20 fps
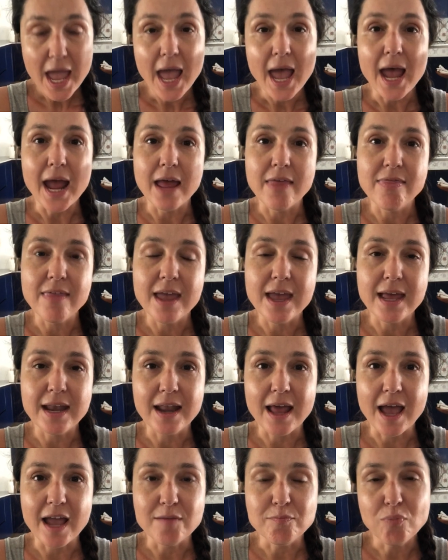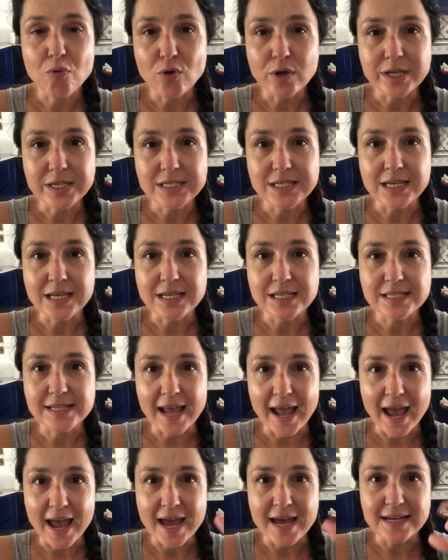and then I point it
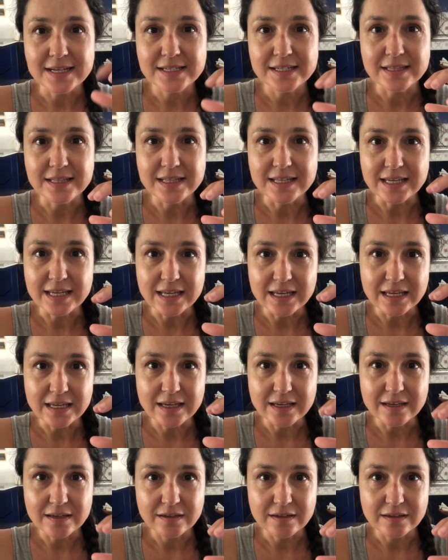at the